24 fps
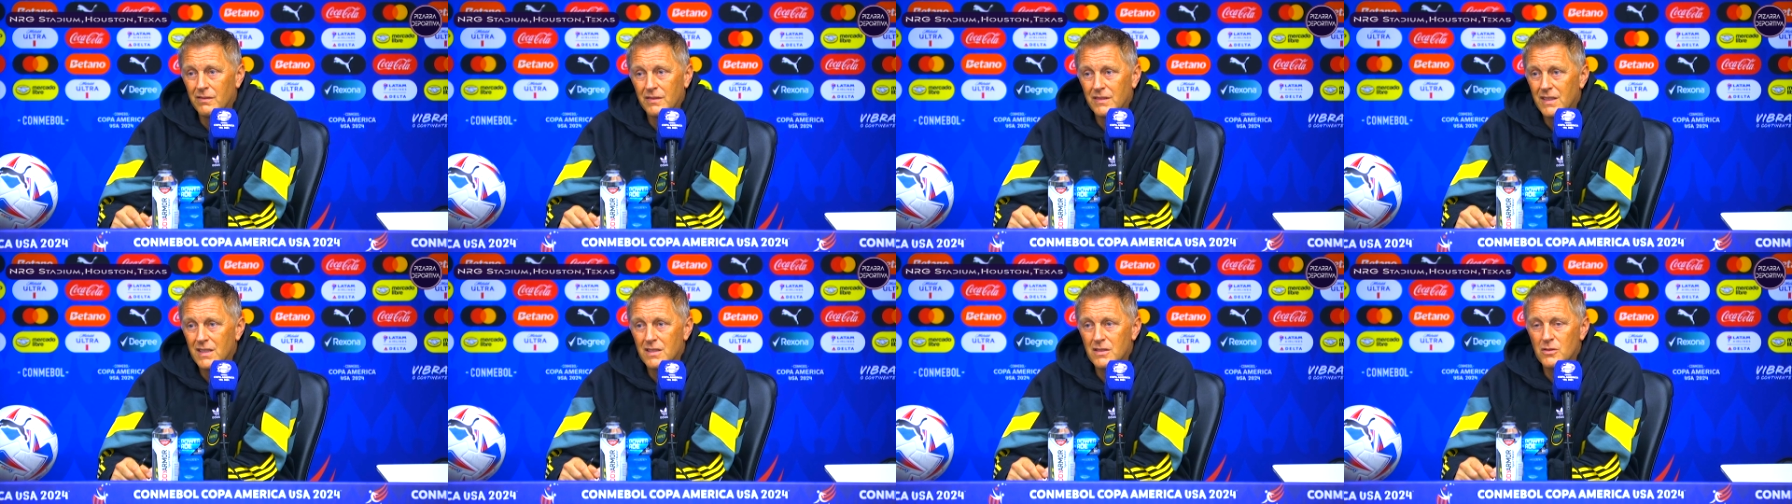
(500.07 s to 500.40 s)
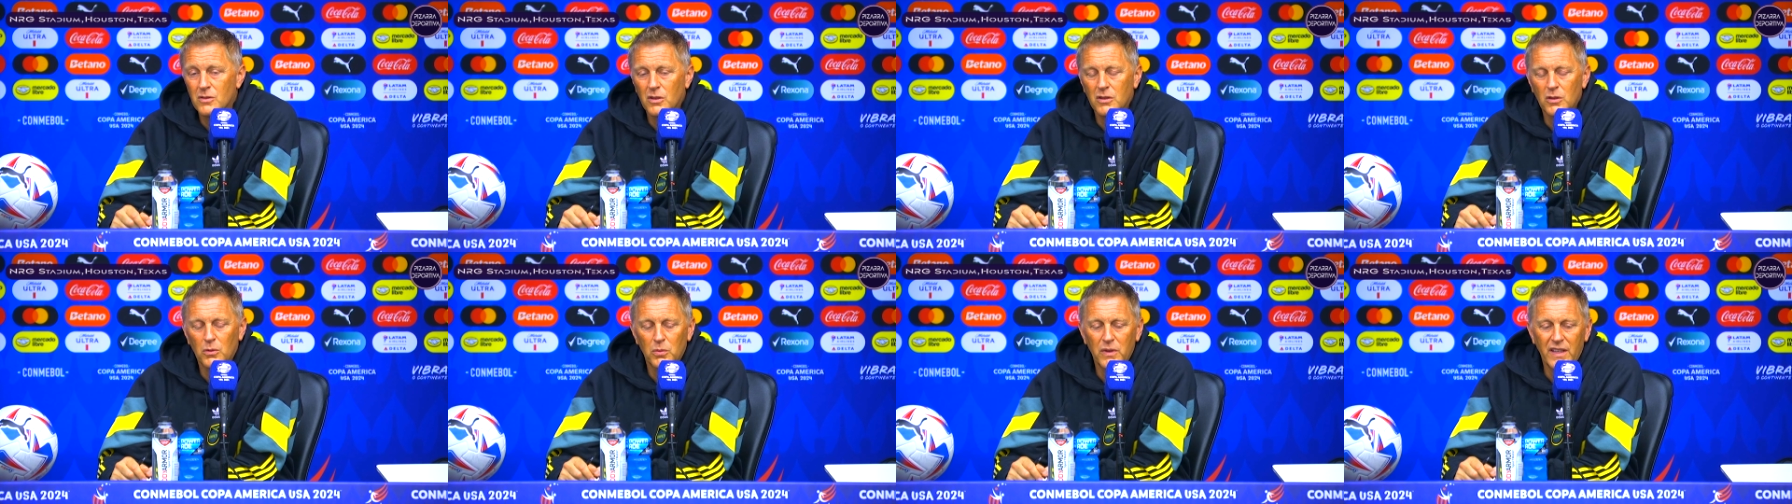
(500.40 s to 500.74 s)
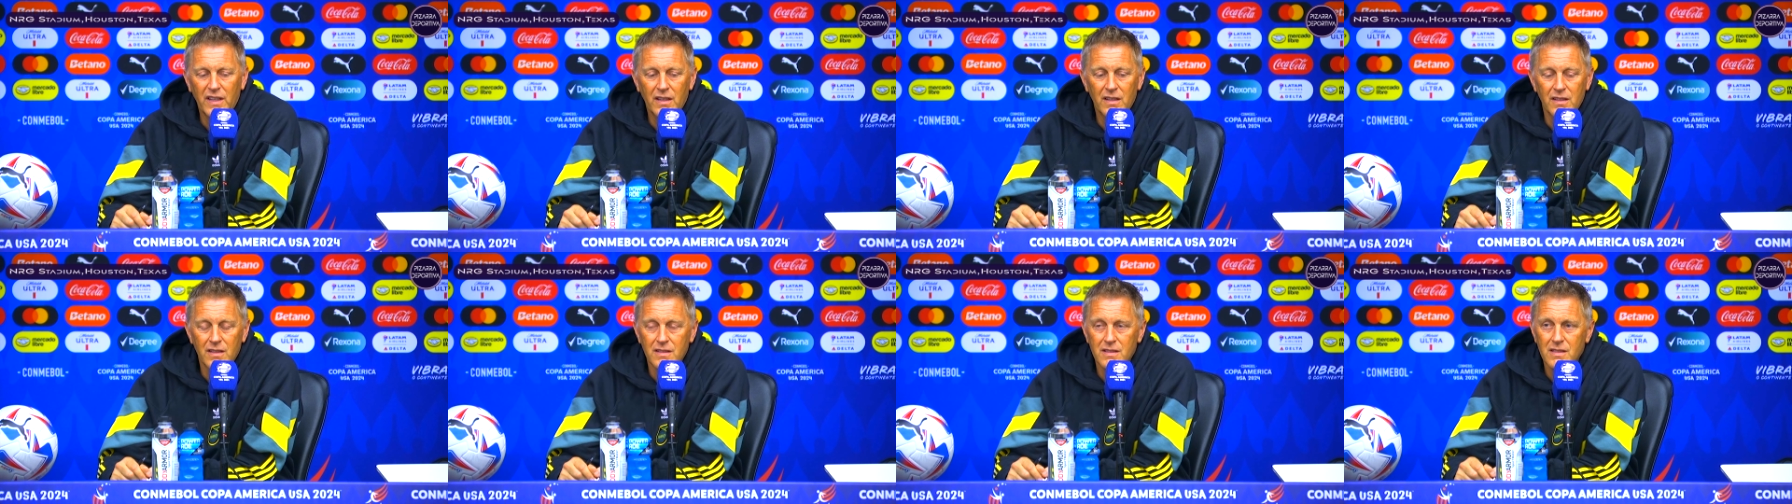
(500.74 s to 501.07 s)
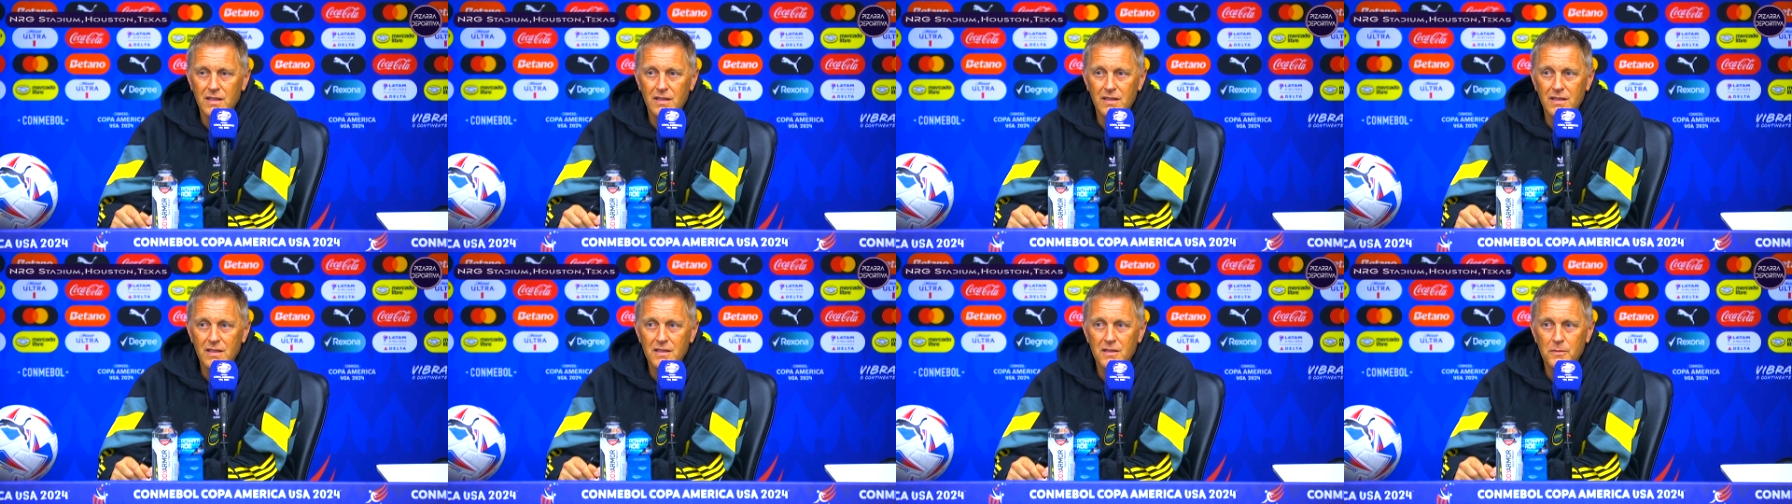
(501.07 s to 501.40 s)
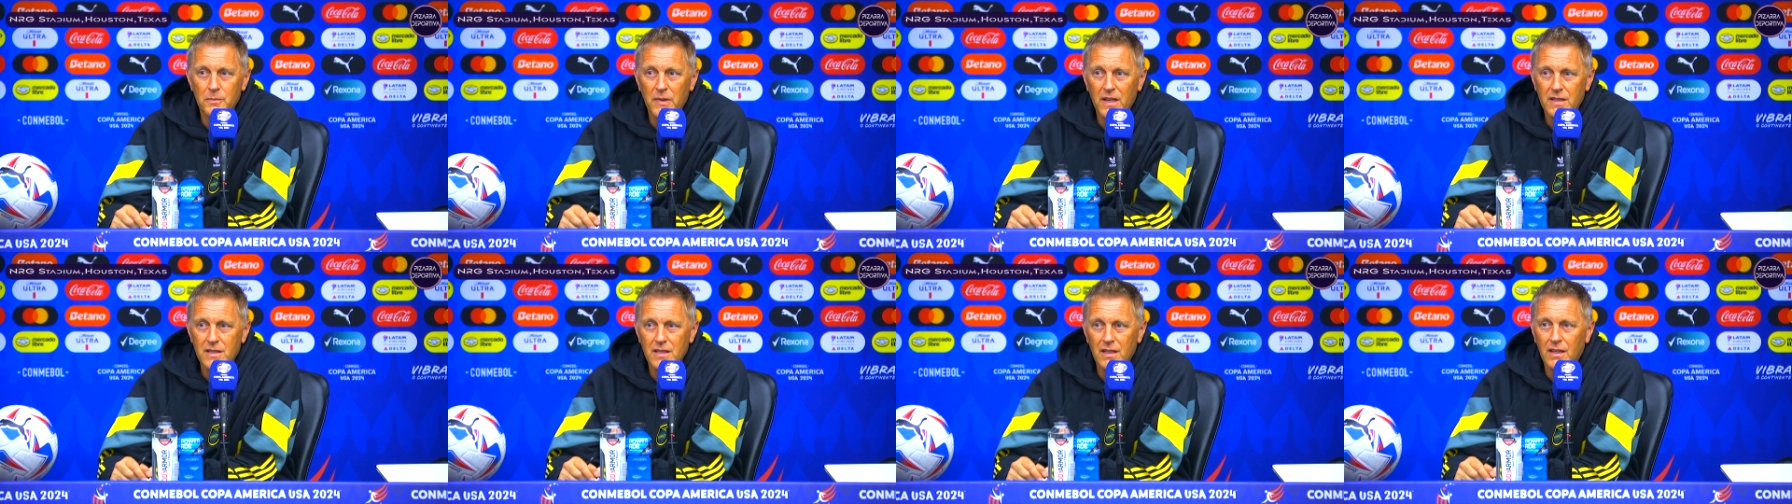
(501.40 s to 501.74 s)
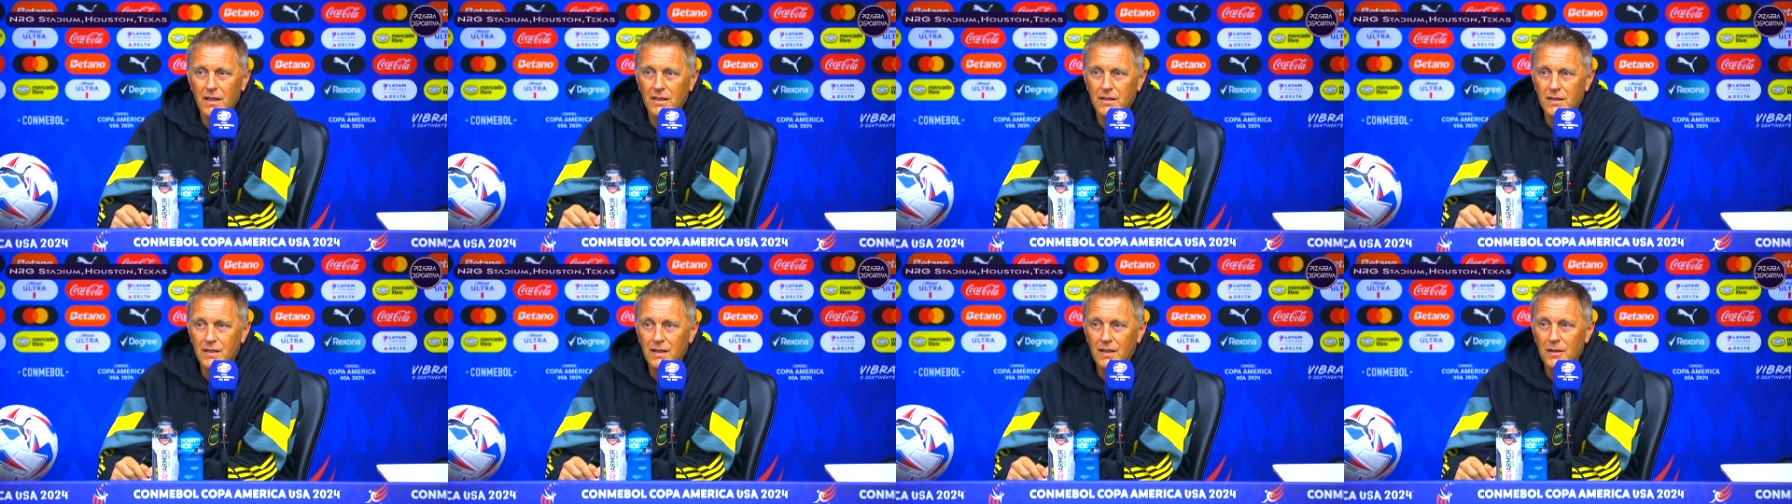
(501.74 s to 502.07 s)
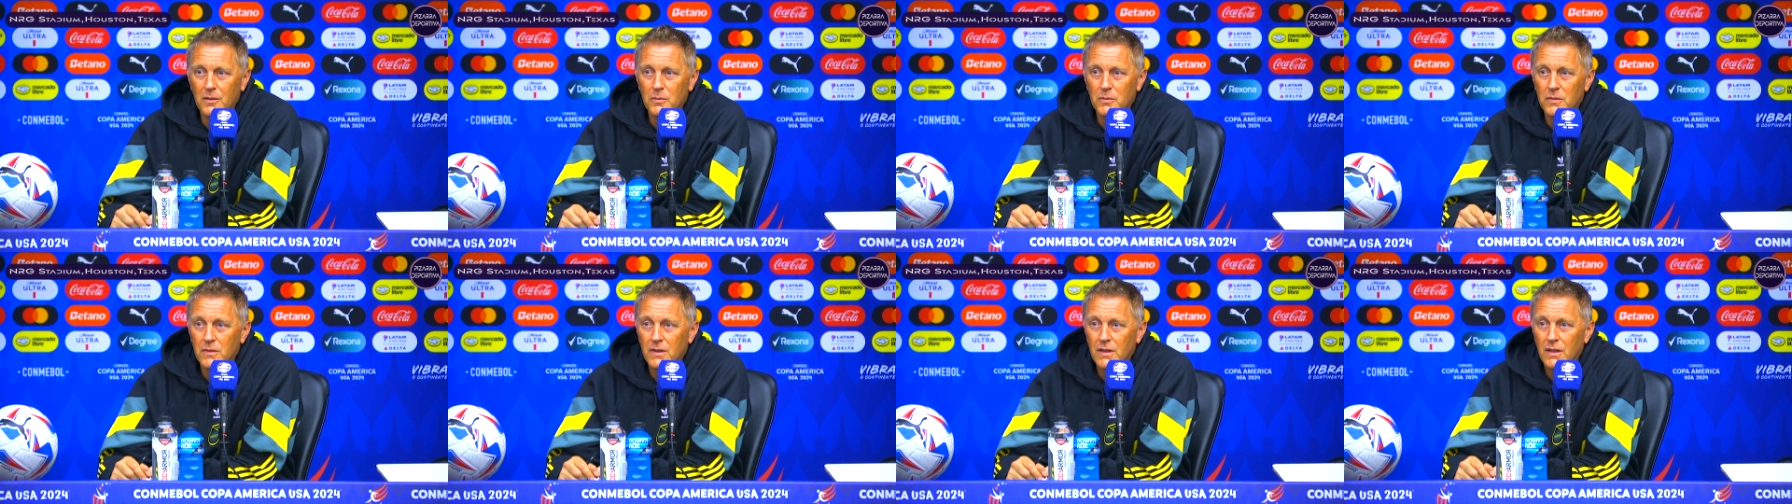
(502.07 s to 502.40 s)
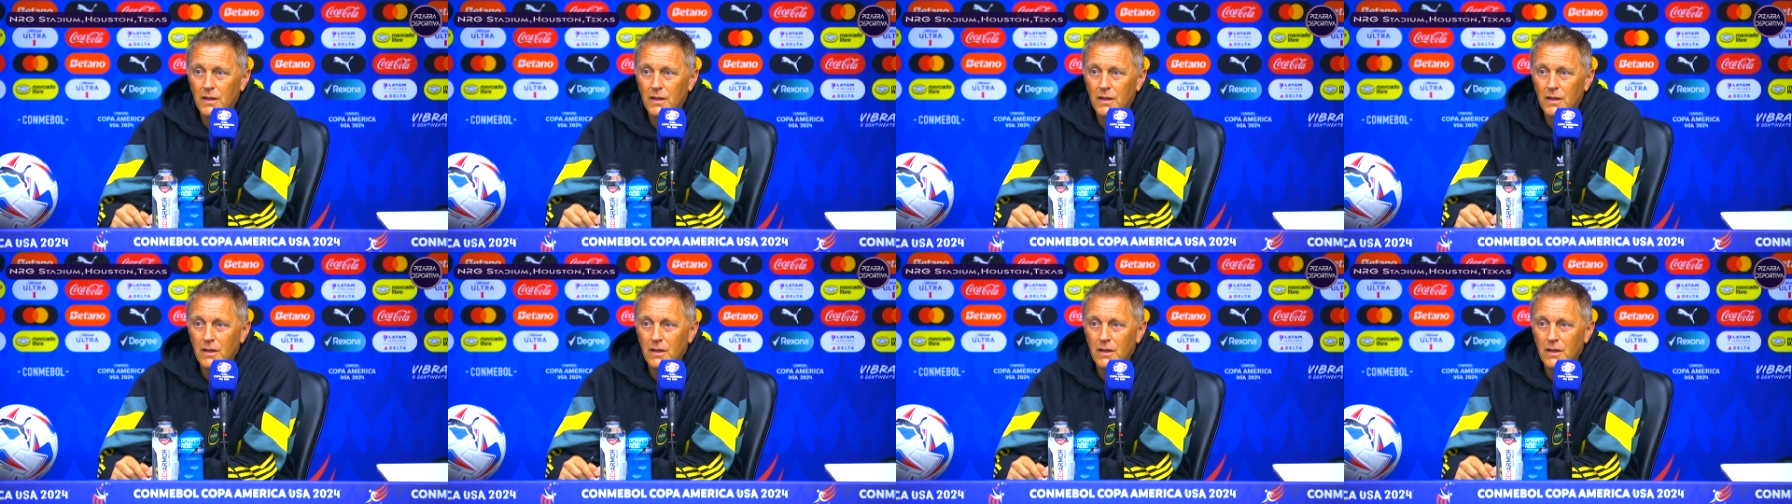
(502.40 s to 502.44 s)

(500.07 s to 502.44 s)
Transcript: There's not a weakness in this Mexican team.